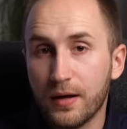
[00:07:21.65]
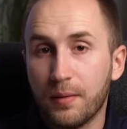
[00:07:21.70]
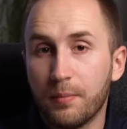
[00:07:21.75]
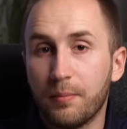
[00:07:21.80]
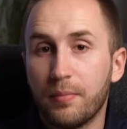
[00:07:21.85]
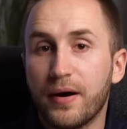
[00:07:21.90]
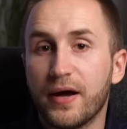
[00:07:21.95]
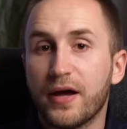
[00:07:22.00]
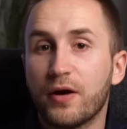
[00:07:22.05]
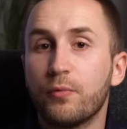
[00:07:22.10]

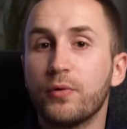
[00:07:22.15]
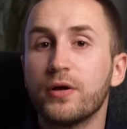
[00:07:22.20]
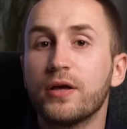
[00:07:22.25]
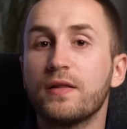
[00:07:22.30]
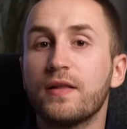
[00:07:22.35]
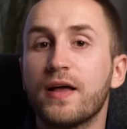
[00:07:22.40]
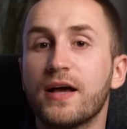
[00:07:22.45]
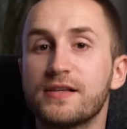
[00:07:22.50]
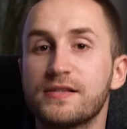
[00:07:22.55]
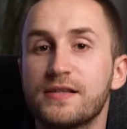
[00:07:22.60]
by
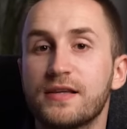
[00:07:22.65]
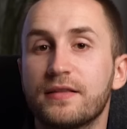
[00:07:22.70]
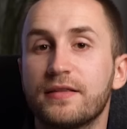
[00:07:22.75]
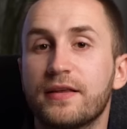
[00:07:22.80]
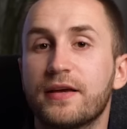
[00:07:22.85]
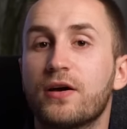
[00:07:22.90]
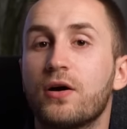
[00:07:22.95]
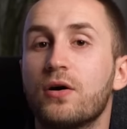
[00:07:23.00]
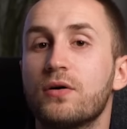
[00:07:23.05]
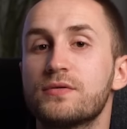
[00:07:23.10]
realizing
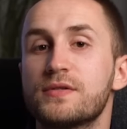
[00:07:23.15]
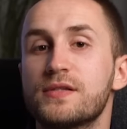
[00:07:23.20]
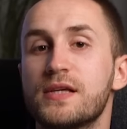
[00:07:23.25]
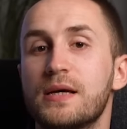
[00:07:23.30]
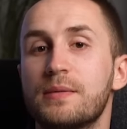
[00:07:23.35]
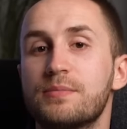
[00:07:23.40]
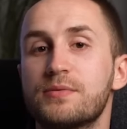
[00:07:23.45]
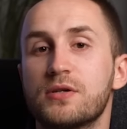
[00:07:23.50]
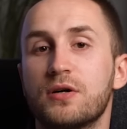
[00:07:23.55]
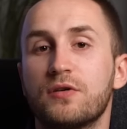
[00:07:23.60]
the
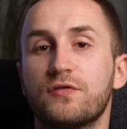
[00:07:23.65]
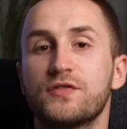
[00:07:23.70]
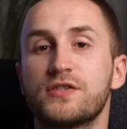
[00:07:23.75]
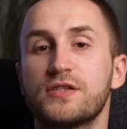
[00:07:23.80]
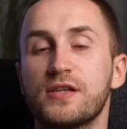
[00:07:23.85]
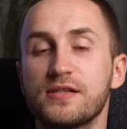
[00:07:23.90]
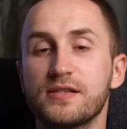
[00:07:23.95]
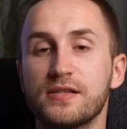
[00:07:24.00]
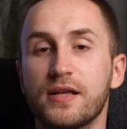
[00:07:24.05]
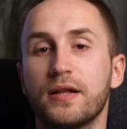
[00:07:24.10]
concepts of
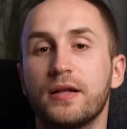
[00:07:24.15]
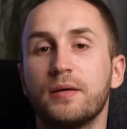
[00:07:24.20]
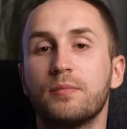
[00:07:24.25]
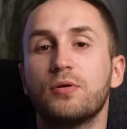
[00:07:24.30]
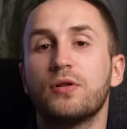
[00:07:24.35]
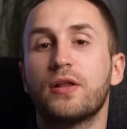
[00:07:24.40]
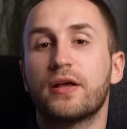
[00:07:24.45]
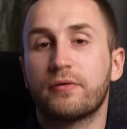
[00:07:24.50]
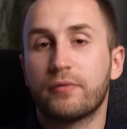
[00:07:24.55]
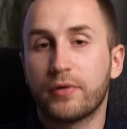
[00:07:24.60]

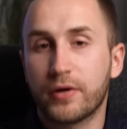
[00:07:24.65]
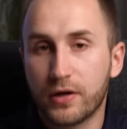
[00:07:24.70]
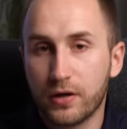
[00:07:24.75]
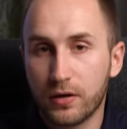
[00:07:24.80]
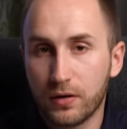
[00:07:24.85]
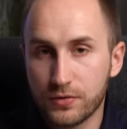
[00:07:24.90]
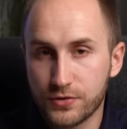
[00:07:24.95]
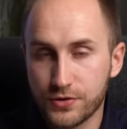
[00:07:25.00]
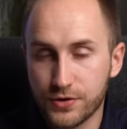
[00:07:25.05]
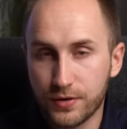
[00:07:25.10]
sustainable
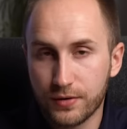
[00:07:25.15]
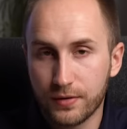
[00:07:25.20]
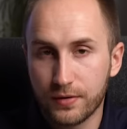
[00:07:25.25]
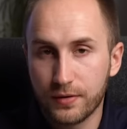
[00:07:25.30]
agriculture.